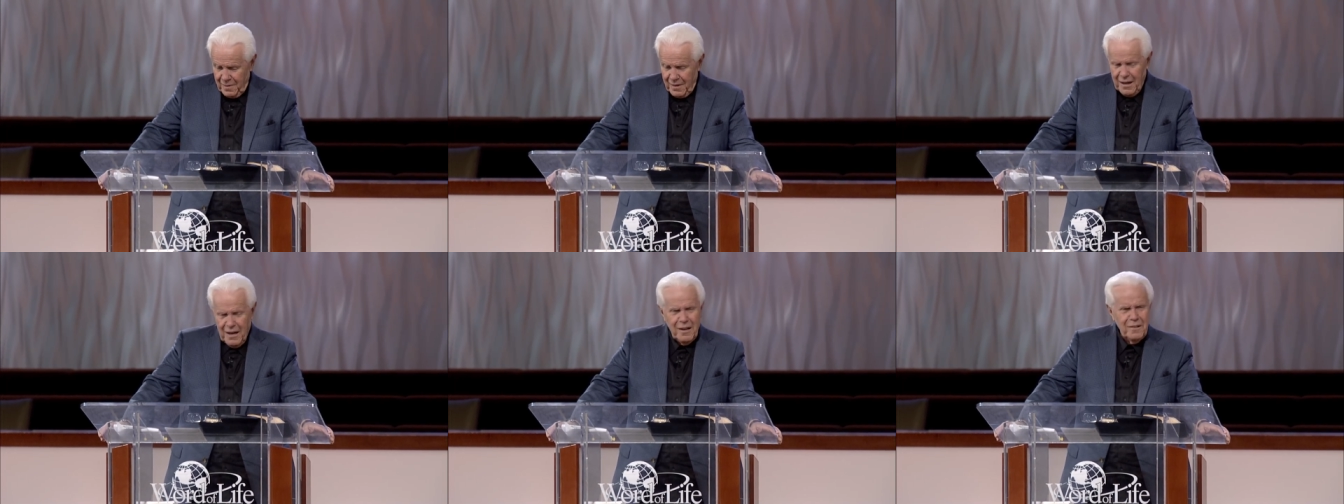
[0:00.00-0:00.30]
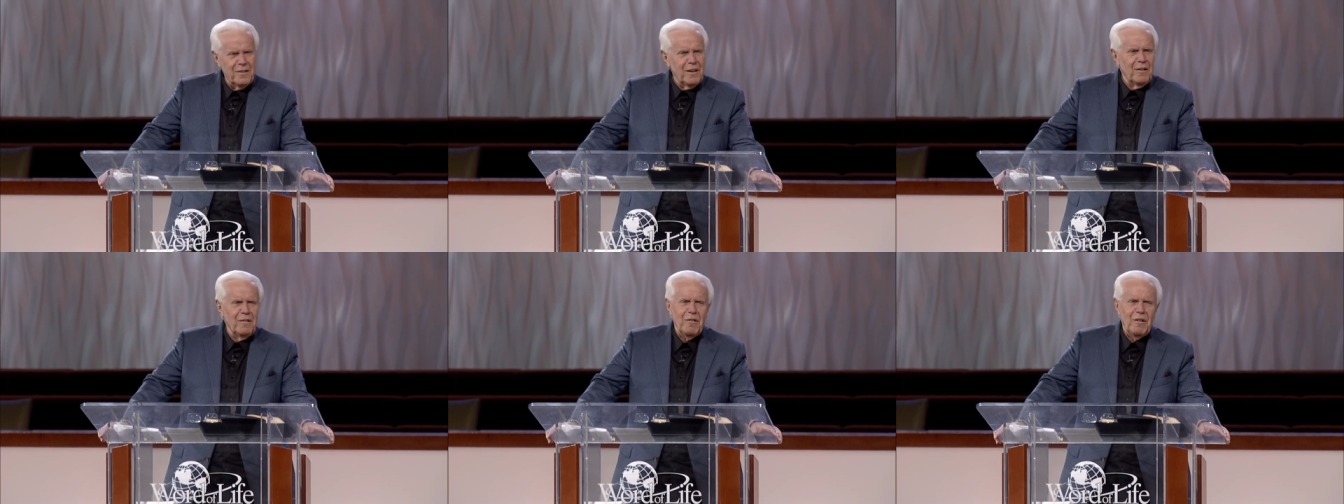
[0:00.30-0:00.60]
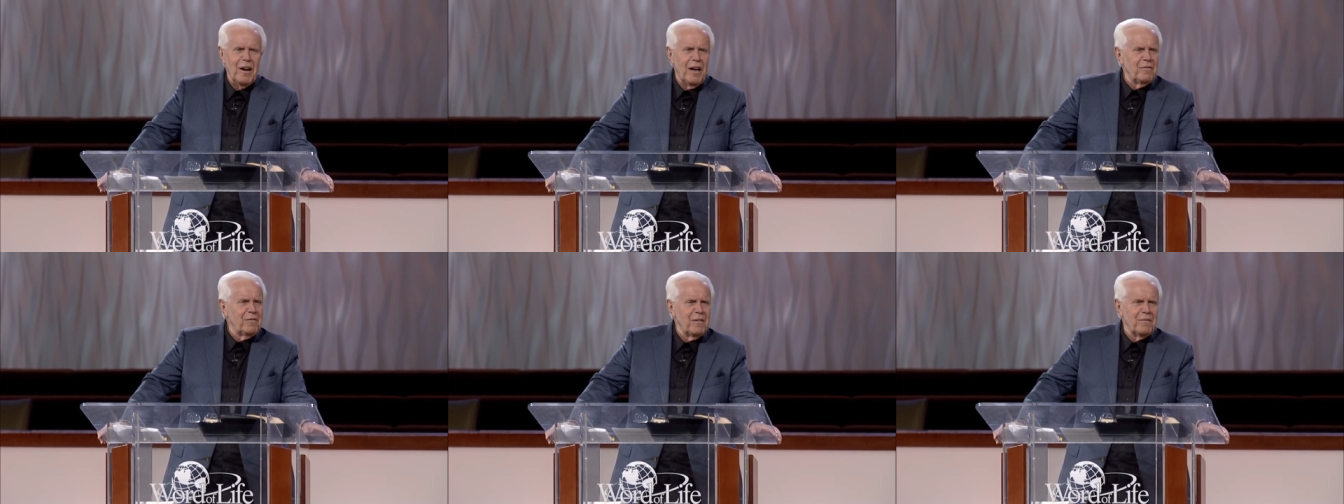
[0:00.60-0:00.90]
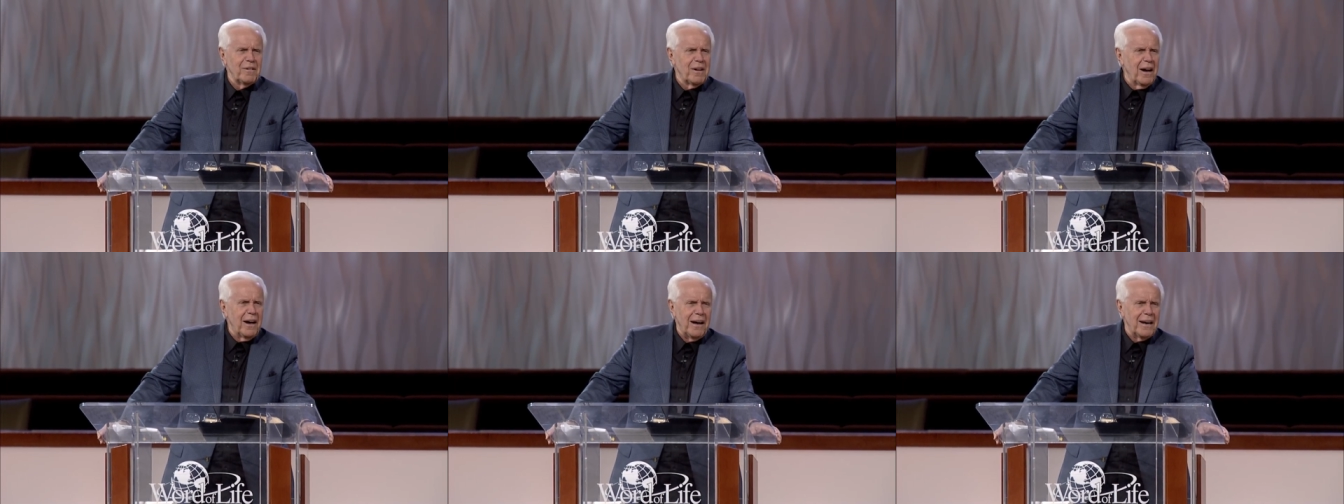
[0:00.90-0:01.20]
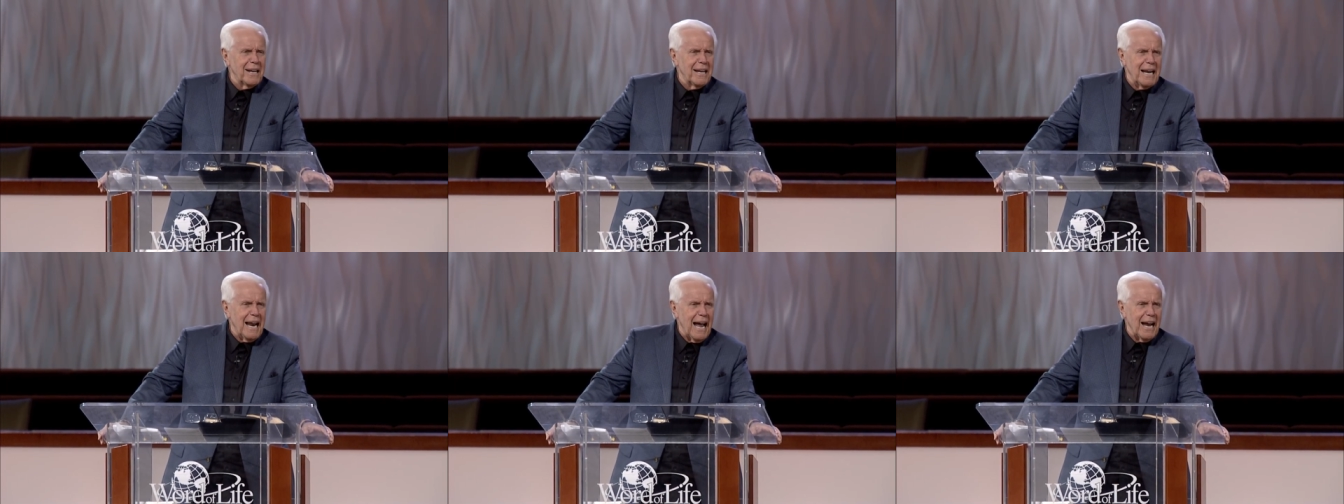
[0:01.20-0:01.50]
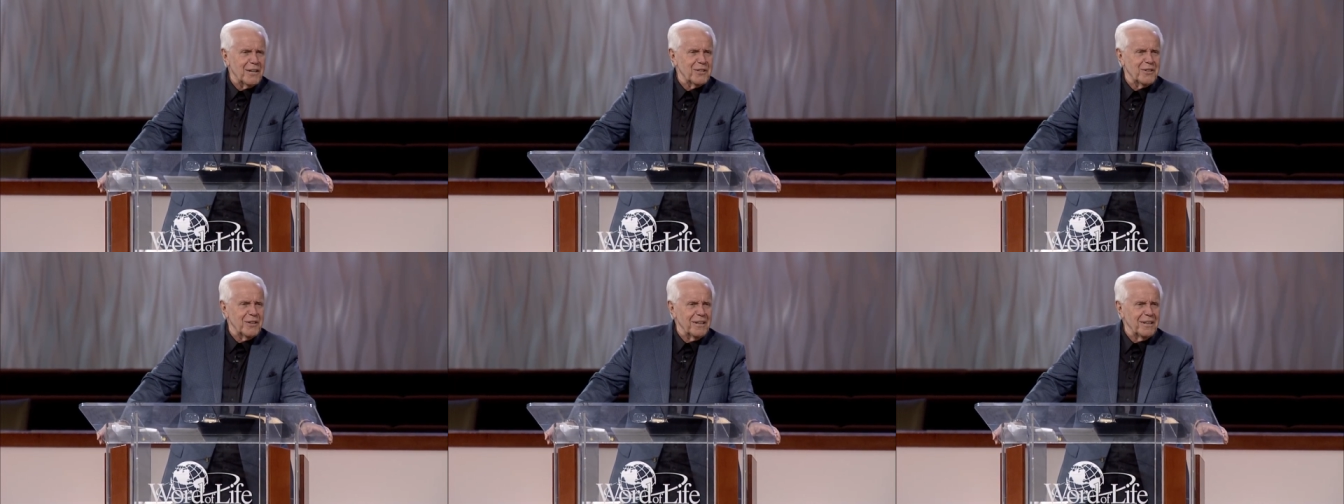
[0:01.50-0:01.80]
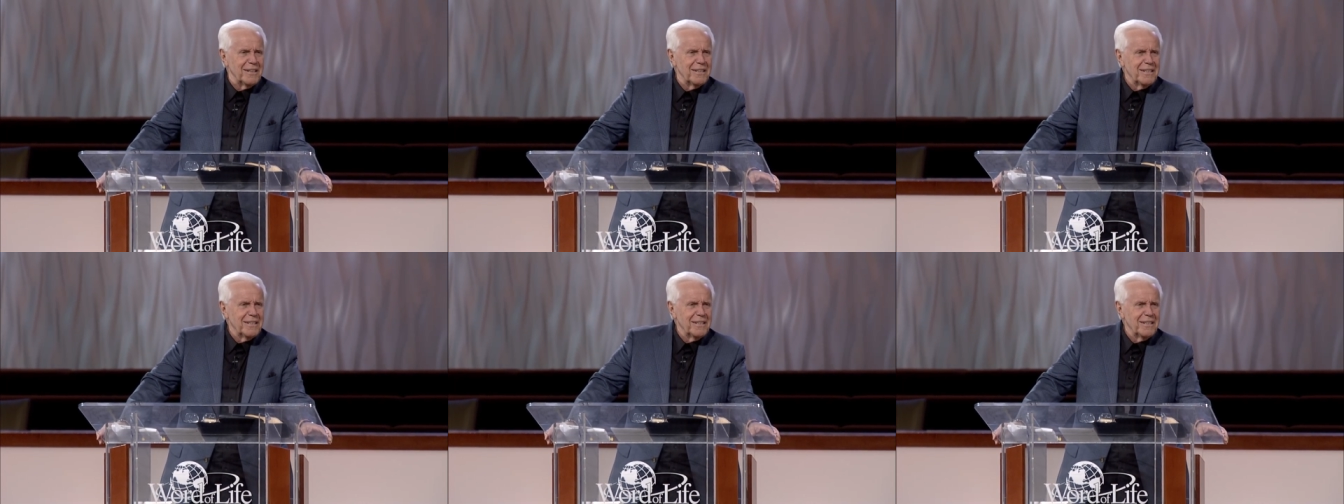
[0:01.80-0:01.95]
of the love of God in action.